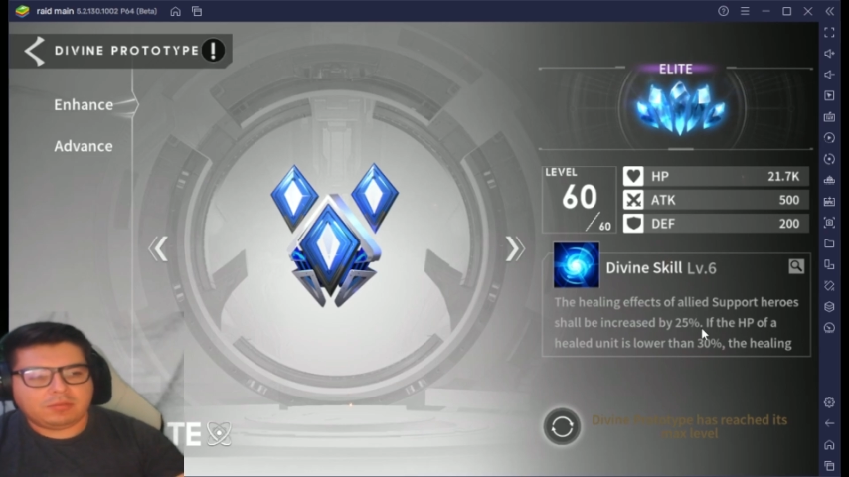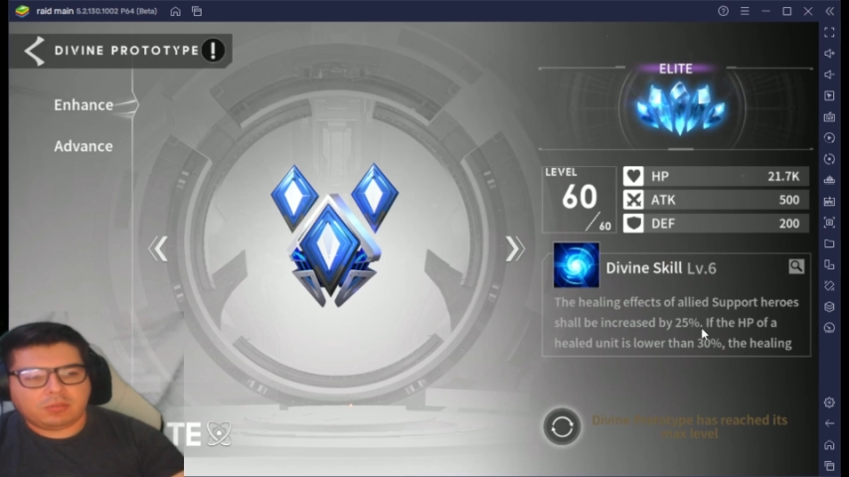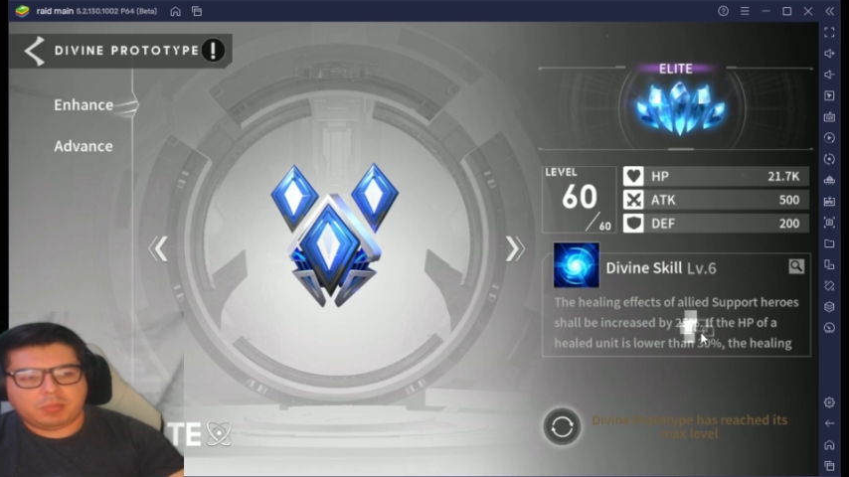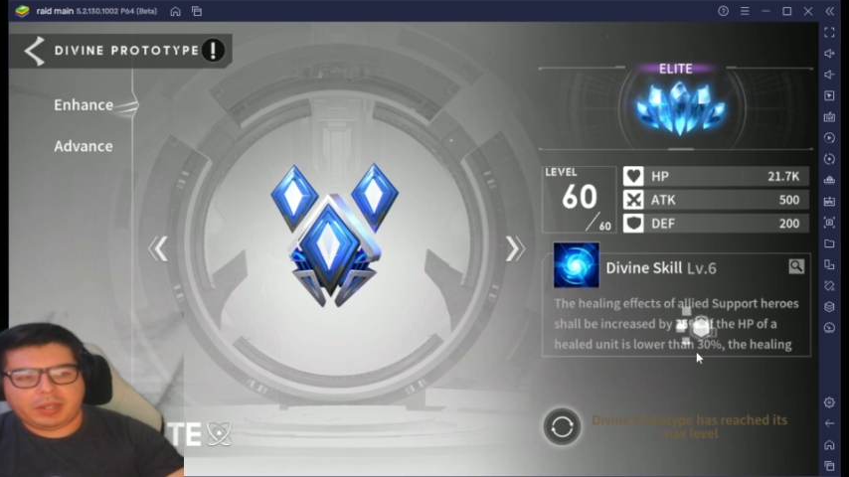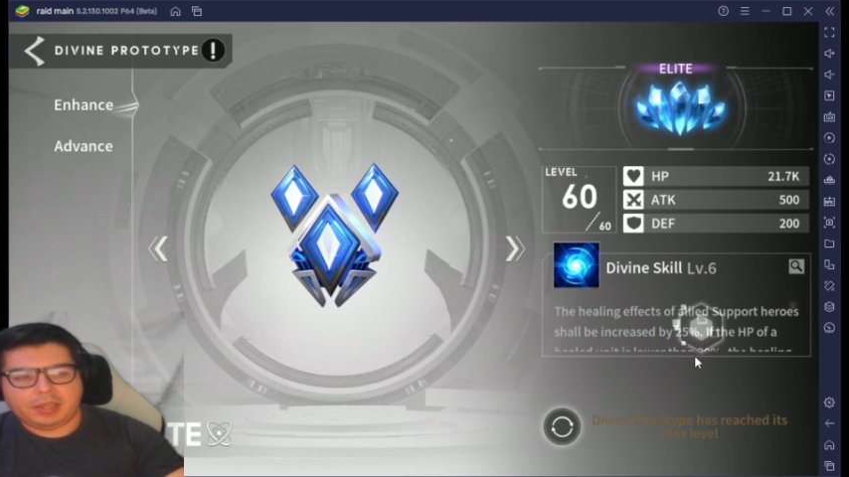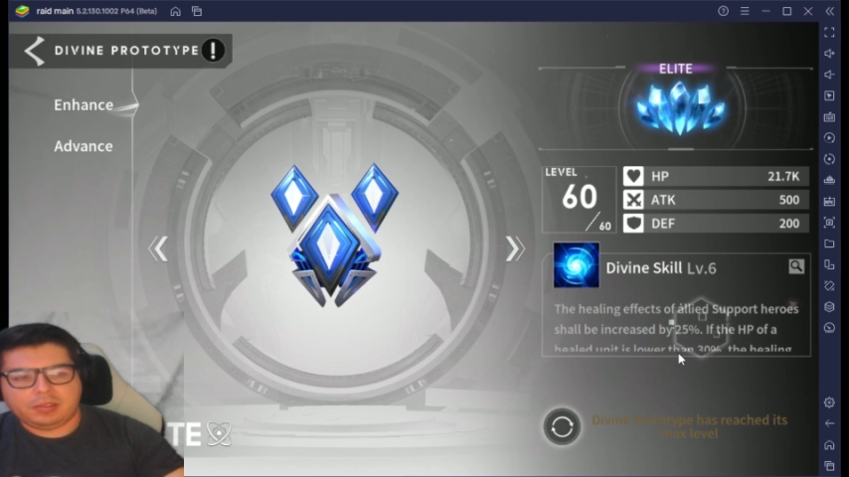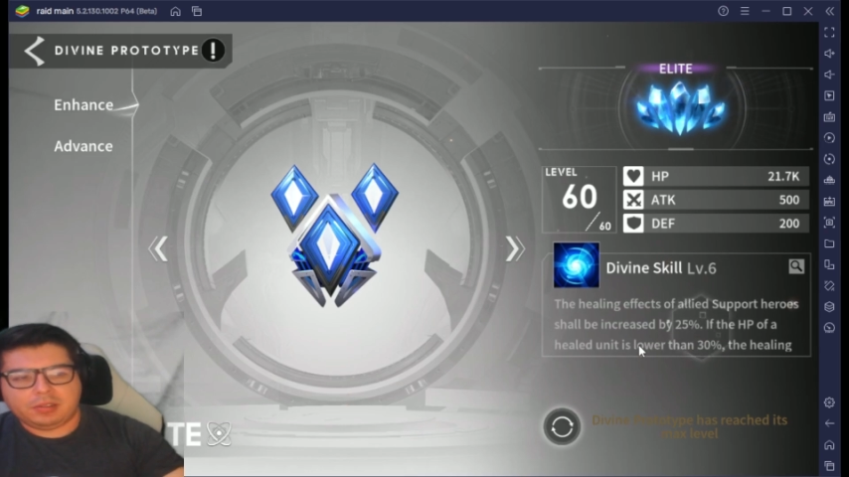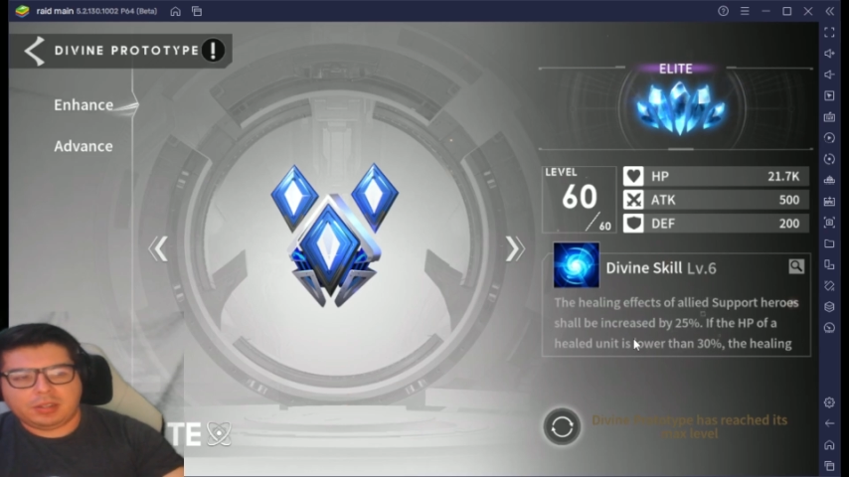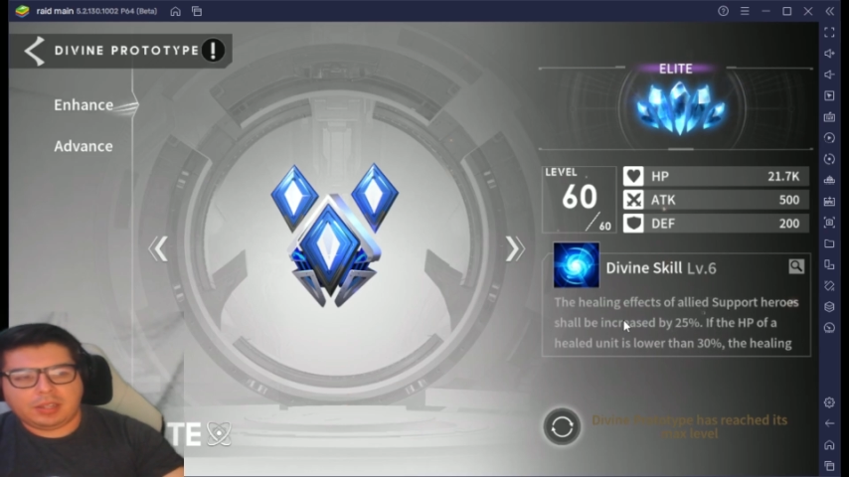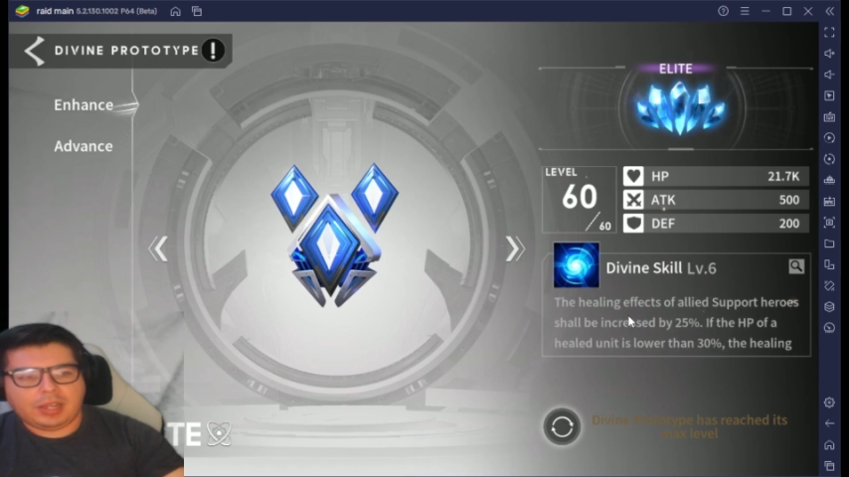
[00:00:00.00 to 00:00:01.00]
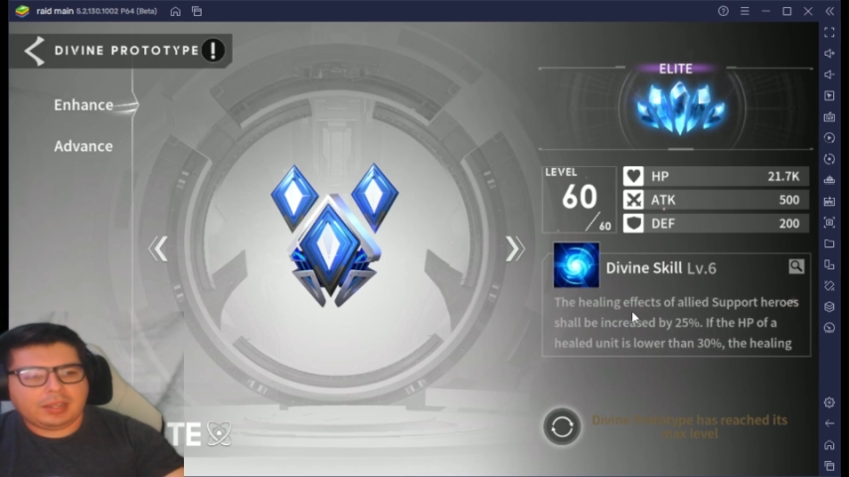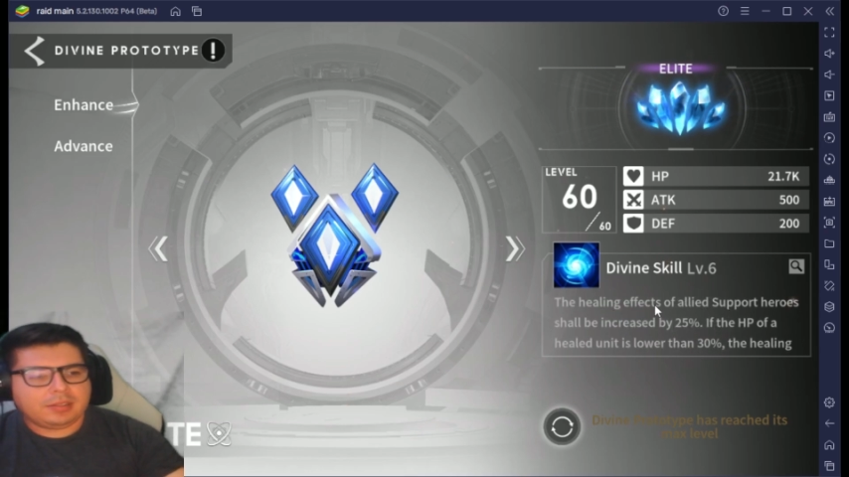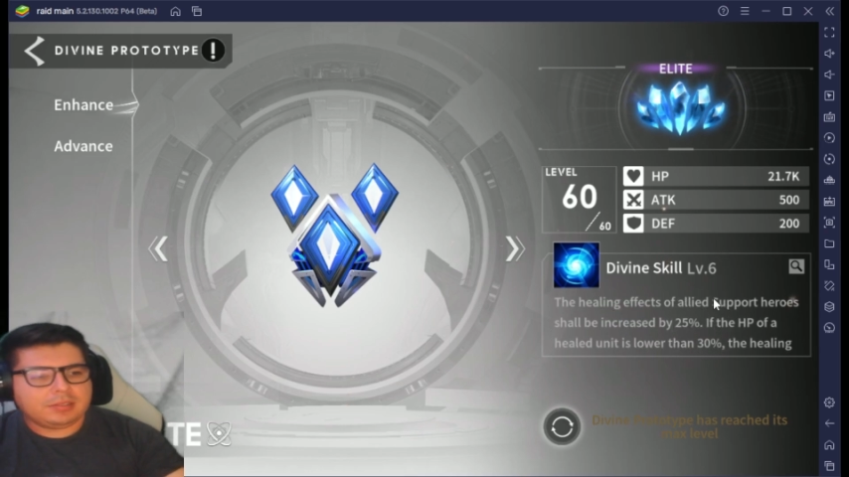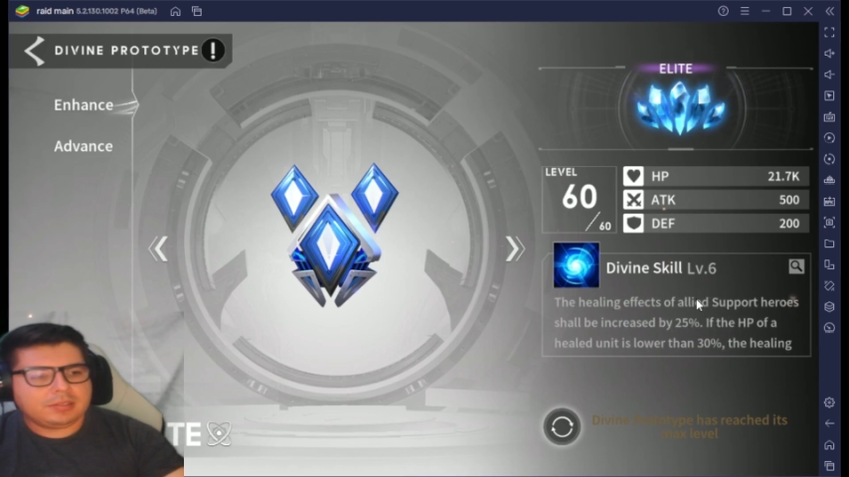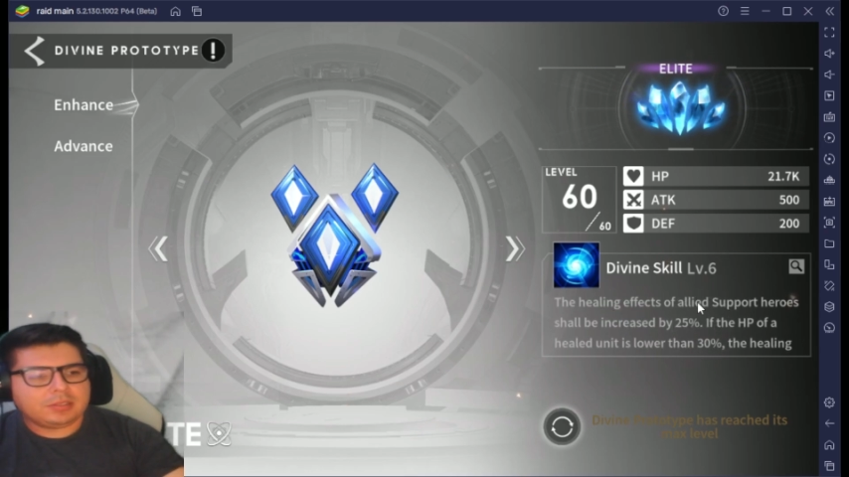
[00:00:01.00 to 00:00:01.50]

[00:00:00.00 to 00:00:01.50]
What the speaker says: for my healer a lot.